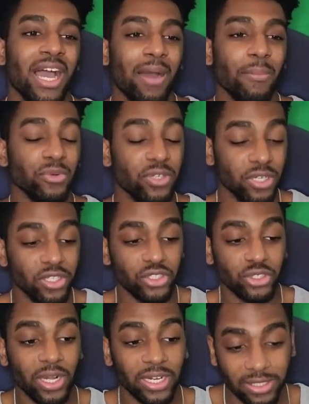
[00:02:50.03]
I'm going to
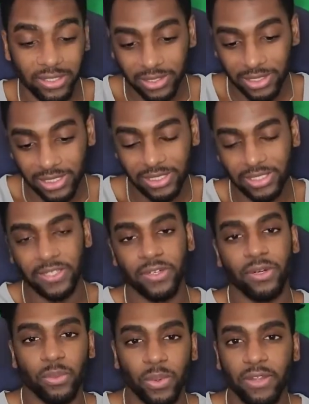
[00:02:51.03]
try to
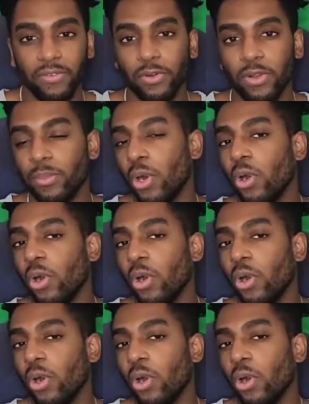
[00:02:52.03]
steer away from,